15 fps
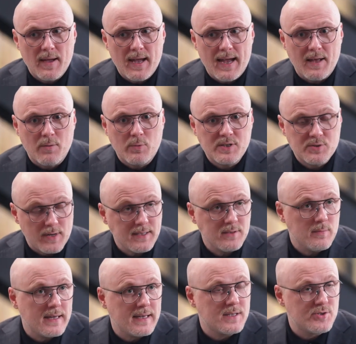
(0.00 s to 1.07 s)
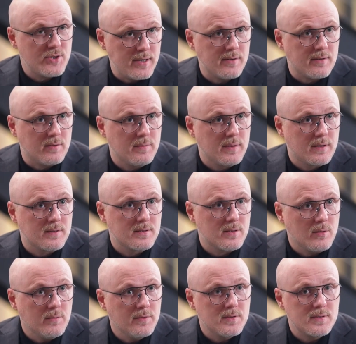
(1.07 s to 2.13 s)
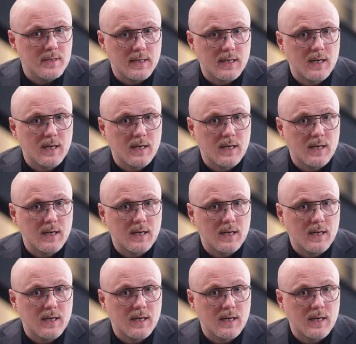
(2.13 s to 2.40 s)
And we try to make it general because obviously